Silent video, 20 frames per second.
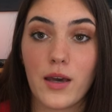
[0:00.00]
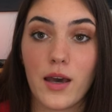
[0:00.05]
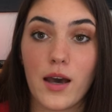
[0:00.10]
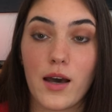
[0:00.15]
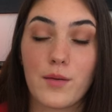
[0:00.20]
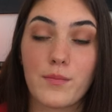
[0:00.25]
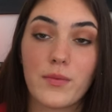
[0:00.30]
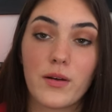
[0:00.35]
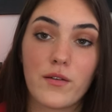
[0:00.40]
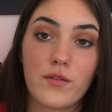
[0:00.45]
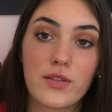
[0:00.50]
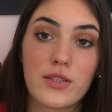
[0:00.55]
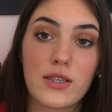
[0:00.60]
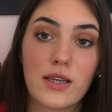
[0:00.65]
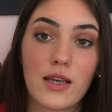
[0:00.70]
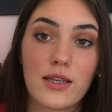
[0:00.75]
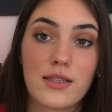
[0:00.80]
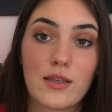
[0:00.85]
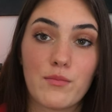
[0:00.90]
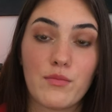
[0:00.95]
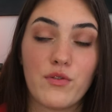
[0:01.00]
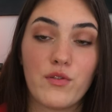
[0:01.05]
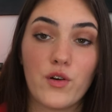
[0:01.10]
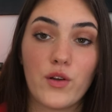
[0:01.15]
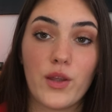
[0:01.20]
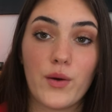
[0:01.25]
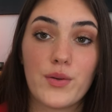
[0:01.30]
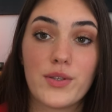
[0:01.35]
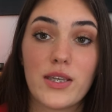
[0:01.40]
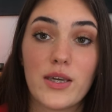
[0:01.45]
Um, obviously, I said before
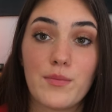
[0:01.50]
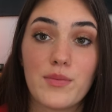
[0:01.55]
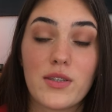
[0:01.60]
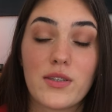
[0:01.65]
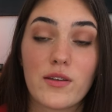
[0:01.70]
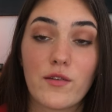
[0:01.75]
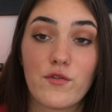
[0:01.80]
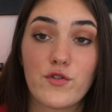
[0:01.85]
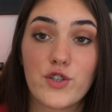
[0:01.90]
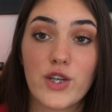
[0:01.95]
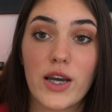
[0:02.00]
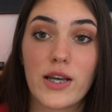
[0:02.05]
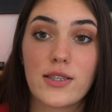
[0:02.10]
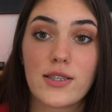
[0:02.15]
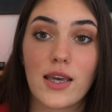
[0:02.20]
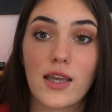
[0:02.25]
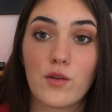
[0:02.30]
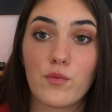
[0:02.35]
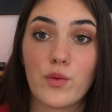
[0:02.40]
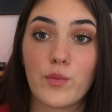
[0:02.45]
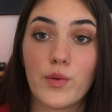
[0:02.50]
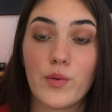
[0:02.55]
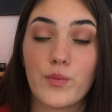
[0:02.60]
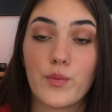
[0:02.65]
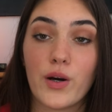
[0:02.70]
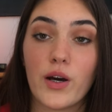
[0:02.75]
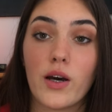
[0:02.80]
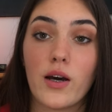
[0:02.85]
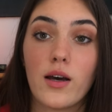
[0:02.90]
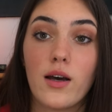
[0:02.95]
there was heaps of suffragettes and women
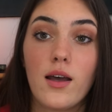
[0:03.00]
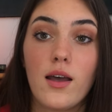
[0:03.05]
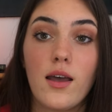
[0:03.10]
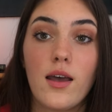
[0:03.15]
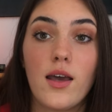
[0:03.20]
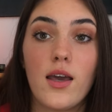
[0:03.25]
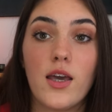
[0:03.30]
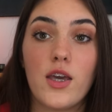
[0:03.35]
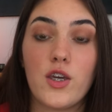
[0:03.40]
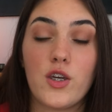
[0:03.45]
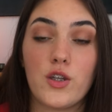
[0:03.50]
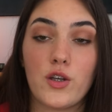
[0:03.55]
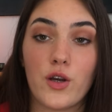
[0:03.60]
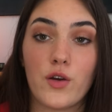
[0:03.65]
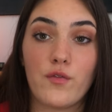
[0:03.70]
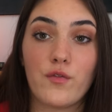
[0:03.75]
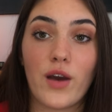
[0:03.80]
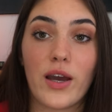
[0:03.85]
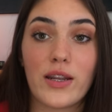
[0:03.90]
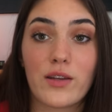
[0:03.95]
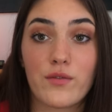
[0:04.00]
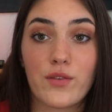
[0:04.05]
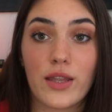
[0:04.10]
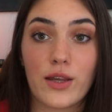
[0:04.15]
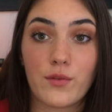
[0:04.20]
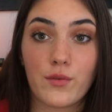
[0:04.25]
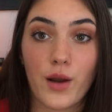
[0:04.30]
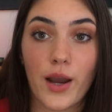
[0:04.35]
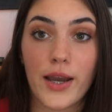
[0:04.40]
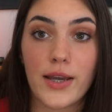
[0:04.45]
were, you know, fighting for their
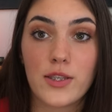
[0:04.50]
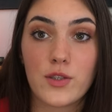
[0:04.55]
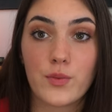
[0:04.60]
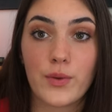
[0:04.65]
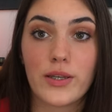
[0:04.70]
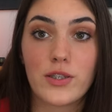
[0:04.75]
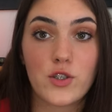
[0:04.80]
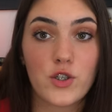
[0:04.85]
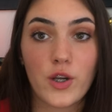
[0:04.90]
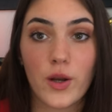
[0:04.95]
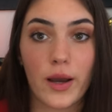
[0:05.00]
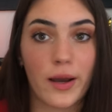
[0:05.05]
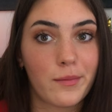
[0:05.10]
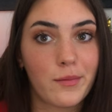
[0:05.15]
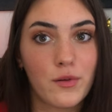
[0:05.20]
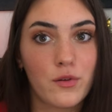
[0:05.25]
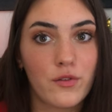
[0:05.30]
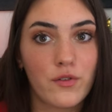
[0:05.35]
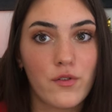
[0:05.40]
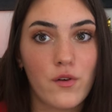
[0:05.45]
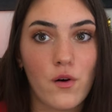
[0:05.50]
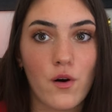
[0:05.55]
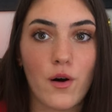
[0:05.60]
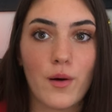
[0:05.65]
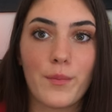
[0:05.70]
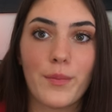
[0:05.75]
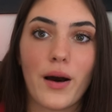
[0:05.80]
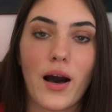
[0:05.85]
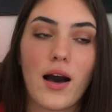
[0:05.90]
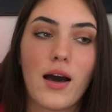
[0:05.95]
rights, which you know I'm all for.
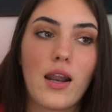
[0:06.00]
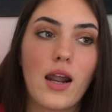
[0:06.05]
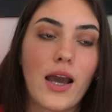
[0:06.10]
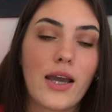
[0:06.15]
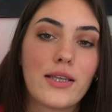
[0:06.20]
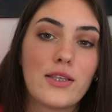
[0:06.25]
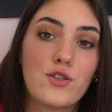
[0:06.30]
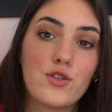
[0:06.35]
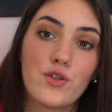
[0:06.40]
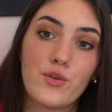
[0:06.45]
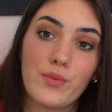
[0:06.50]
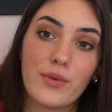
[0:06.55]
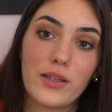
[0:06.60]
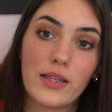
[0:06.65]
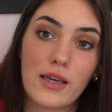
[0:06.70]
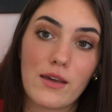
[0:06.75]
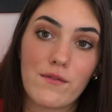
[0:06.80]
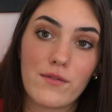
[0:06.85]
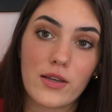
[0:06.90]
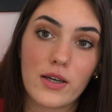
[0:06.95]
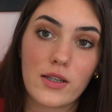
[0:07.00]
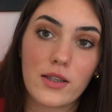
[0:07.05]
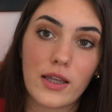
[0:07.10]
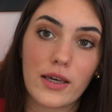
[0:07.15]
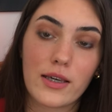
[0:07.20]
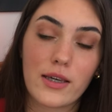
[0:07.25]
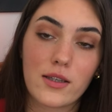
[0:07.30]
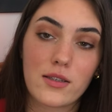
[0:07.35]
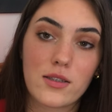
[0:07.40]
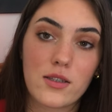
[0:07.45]
But I do believe that
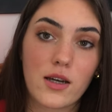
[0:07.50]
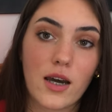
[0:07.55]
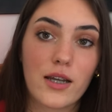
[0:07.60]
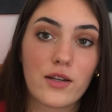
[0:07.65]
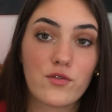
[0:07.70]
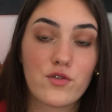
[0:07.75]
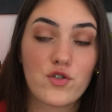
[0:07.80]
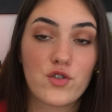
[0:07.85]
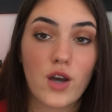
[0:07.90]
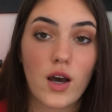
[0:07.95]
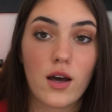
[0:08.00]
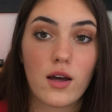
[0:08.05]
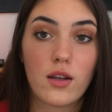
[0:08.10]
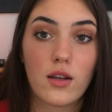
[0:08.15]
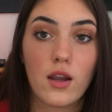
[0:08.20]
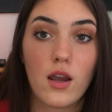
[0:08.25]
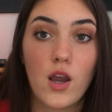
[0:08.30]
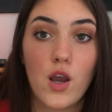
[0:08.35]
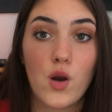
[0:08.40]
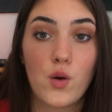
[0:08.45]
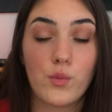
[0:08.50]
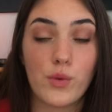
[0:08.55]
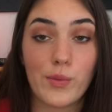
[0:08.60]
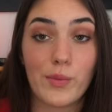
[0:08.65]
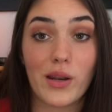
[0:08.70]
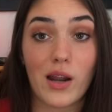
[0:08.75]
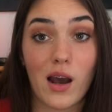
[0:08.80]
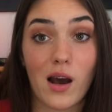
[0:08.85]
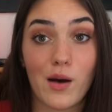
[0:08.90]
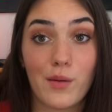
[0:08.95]
like to kind of shut
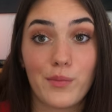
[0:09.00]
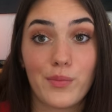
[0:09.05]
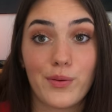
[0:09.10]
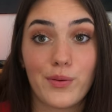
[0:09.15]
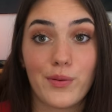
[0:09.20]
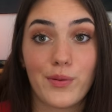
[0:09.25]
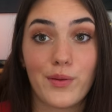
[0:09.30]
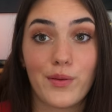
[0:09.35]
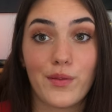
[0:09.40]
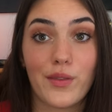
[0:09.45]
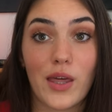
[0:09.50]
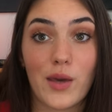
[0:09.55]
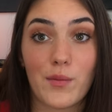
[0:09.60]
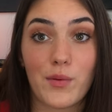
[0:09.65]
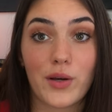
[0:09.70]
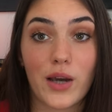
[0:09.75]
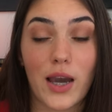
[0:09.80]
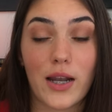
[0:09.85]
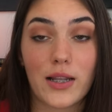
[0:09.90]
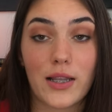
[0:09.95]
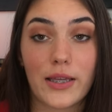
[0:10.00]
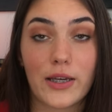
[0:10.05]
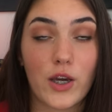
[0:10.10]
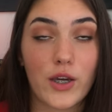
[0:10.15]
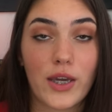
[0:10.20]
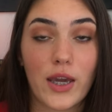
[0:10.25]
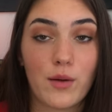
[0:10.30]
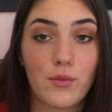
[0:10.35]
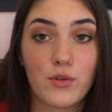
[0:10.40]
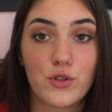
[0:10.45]
women up, they were kind of like,
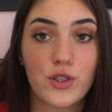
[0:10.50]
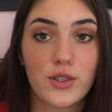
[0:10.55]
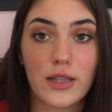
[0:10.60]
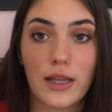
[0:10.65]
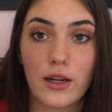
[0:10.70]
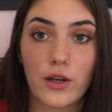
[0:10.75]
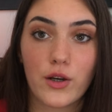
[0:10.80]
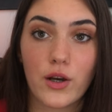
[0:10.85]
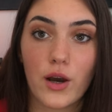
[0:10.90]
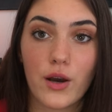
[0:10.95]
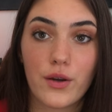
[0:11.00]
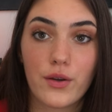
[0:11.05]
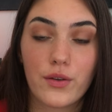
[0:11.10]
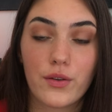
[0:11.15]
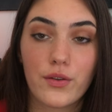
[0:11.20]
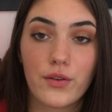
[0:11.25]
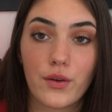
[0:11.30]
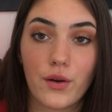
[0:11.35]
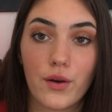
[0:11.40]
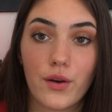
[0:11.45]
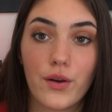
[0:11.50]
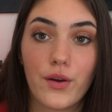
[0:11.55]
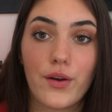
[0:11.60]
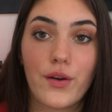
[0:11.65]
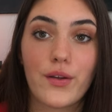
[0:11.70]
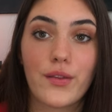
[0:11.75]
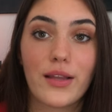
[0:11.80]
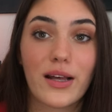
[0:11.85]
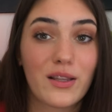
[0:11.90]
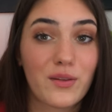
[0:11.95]
okay, we'll just let her go. So
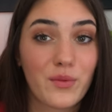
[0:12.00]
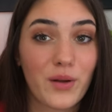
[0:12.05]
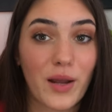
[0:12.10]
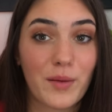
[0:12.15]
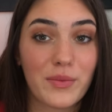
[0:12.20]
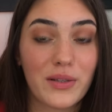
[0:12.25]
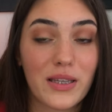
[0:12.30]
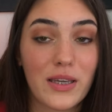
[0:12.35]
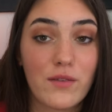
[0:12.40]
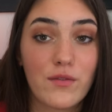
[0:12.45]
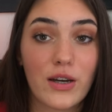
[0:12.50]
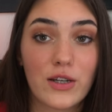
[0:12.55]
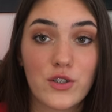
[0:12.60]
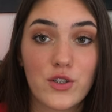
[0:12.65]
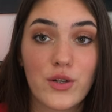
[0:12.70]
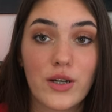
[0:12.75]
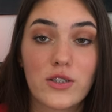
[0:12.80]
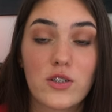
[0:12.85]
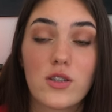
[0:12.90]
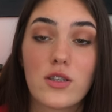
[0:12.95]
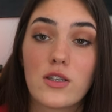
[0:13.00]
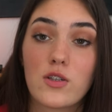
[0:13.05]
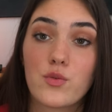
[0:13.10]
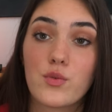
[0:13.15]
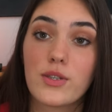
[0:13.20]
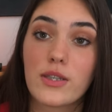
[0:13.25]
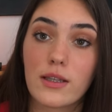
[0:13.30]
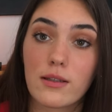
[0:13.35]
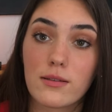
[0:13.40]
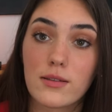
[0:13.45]
that's what I believe. I do actually think she
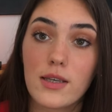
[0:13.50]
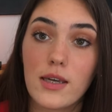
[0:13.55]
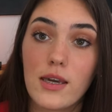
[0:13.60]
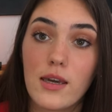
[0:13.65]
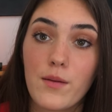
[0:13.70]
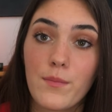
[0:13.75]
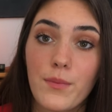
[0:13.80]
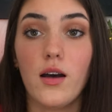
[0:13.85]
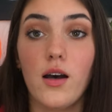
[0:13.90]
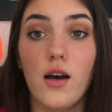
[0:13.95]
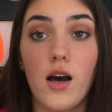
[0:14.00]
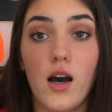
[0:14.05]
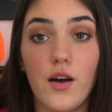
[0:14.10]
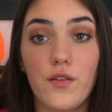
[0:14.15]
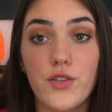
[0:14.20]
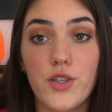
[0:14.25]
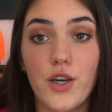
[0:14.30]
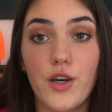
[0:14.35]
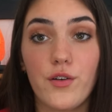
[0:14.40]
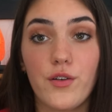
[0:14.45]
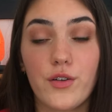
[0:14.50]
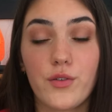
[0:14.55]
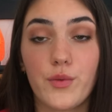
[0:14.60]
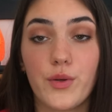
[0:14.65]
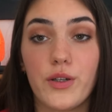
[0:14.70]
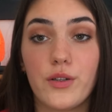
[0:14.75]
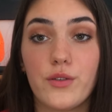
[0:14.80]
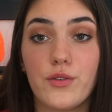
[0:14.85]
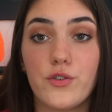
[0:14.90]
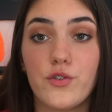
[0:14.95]
was guilty. After her
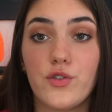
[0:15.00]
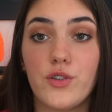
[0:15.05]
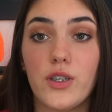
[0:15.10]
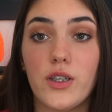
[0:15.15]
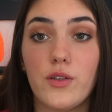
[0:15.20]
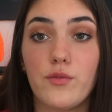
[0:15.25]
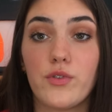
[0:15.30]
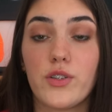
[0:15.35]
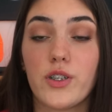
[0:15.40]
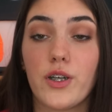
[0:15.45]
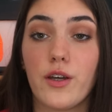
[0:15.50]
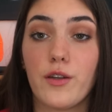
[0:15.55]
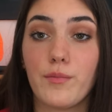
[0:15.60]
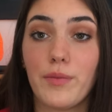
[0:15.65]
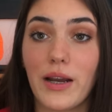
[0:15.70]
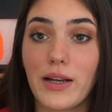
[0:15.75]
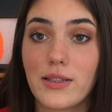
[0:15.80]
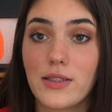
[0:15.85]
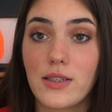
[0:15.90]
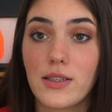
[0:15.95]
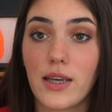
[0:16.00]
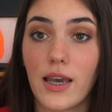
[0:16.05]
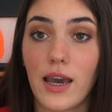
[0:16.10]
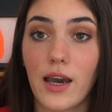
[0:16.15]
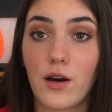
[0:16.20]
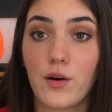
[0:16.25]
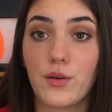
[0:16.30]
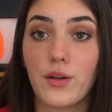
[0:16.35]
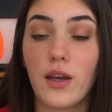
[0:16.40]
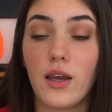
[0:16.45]
acquittal, she returned back to
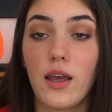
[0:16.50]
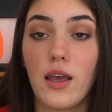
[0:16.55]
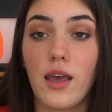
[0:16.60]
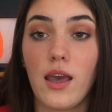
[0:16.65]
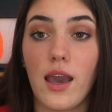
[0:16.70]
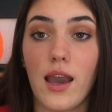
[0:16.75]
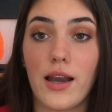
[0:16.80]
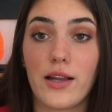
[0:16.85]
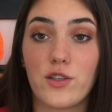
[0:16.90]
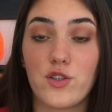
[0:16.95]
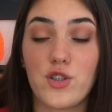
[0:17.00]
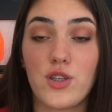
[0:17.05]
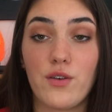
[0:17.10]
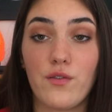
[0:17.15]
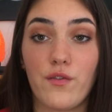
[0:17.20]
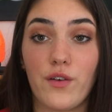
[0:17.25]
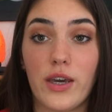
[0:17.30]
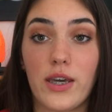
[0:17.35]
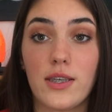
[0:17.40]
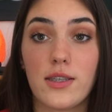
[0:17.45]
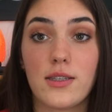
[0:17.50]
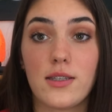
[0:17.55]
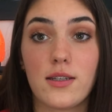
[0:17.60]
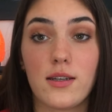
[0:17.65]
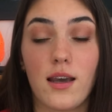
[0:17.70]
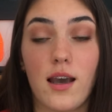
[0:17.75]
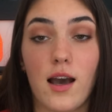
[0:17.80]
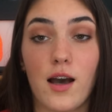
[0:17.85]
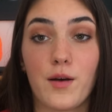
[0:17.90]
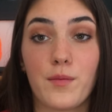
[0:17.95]
town and she faced
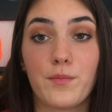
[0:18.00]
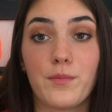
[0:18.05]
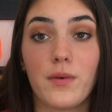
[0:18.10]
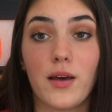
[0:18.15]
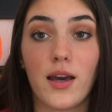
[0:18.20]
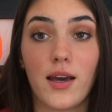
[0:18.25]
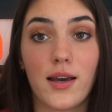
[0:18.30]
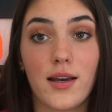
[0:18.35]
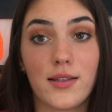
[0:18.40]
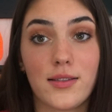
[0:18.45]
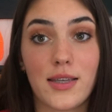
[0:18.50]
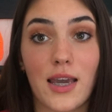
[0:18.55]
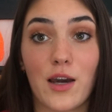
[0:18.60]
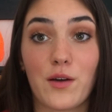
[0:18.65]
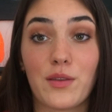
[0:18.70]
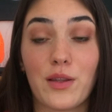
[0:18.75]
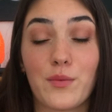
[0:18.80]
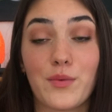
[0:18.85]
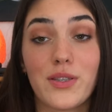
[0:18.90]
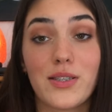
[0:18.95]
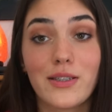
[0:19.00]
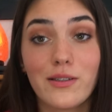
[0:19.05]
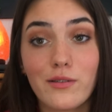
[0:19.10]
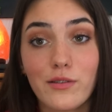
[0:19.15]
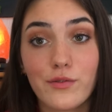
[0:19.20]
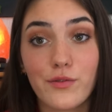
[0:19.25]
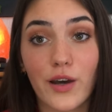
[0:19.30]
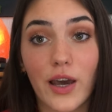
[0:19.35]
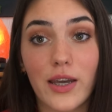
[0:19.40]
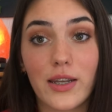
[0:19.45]
um, a town that was still
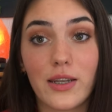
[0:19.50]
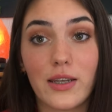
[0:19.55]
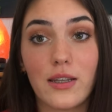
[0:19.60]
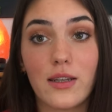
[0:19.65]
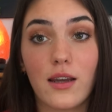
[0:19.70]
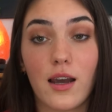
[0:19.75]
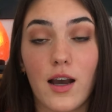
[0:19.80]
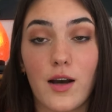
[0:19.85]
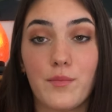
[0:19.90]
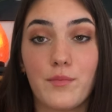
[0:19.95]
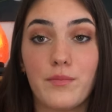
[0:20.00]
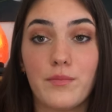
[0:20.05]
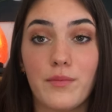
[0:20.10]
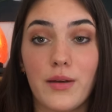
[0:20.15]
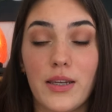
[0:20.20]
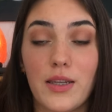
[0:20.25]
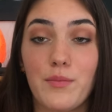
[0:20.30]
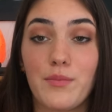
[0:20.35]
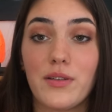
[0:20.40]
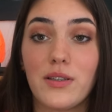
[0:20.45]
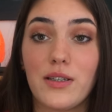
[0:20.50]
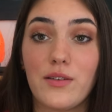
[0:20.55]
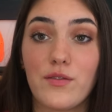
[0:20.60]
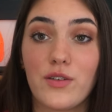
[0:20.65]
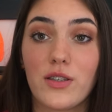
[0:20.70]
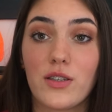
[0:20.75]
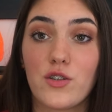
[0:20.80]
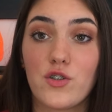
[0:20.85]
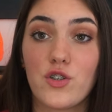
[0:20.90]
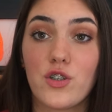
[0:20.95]
divided, um, many
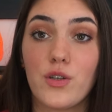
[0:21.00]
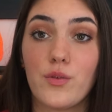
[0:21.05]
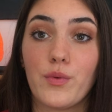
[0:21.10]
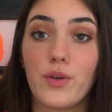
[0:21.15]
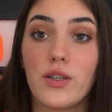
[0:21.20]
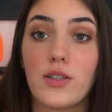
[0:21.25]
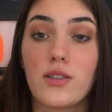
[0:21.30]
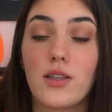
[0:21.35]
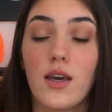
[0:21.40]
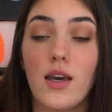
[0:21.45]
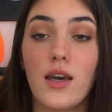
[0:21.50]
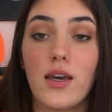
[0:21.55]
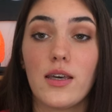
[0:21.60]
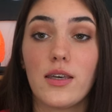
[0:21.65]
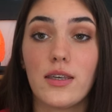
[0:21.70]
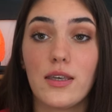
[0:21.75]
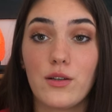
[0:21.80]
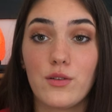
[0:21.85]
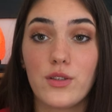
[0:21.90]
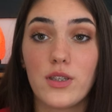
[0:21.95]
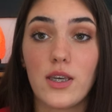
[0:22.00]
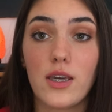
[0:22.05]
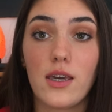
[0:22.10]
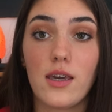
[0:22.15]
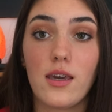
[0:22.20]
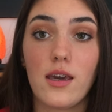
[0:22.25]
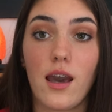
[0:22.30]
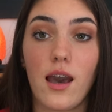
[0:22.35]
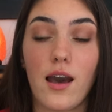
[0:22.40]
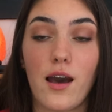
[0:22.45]
believing that she was
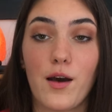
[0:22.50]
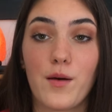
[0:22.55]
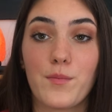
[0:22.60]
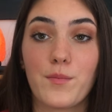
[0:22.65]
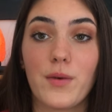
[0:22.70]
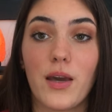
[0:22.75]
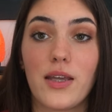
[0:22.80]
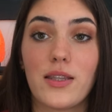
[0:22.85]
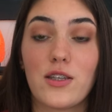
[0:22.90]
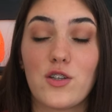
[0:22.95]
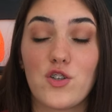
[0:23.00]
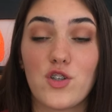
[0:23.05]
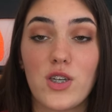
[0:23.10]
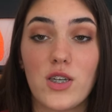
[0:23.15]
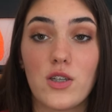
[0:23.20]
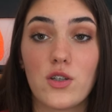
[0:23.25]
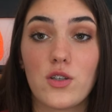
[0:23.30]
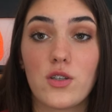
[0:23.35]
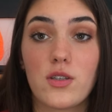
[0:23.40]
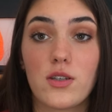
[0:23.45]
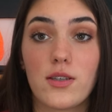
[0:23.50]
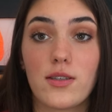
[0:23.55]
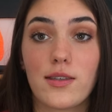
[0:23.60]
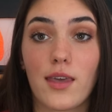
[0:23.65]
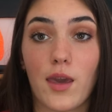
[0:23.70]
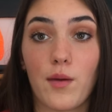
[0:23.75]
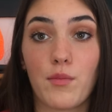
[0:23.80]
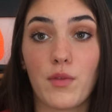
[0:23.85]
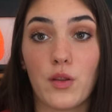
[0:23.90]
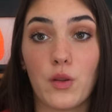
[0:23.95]
guilty um, and that she just
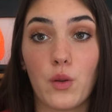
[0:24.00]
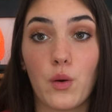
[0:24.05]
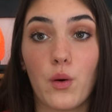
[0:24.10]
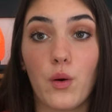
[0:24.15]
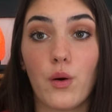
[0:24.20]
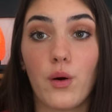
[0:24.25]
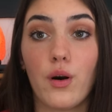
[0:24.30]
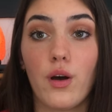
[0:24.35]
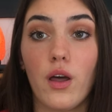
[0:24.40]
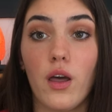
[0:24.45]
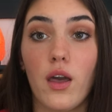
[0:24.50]
escaped the law.